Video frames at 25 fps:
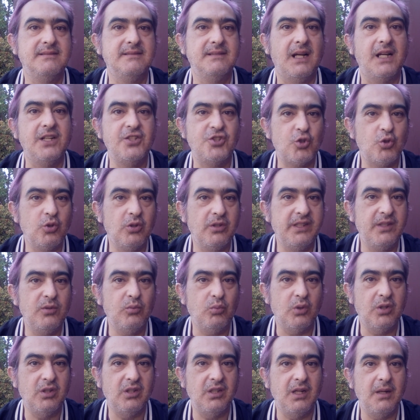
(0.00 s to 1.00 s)
I truly
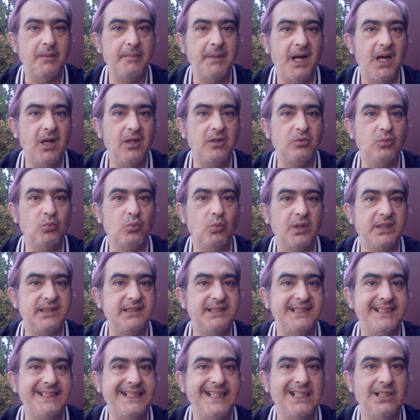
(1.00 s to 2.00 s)
worry about what
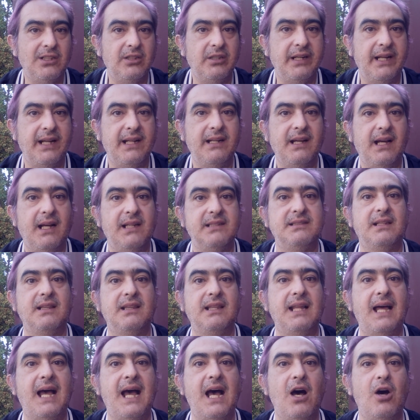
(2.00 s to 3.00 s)
the internet has
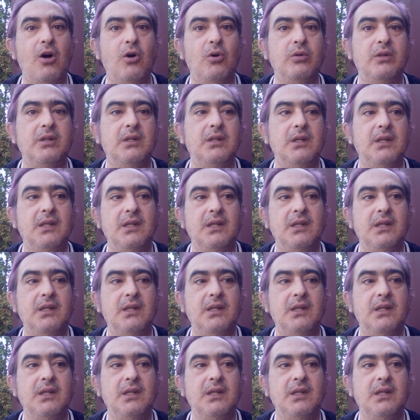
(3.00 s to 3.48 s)
allowed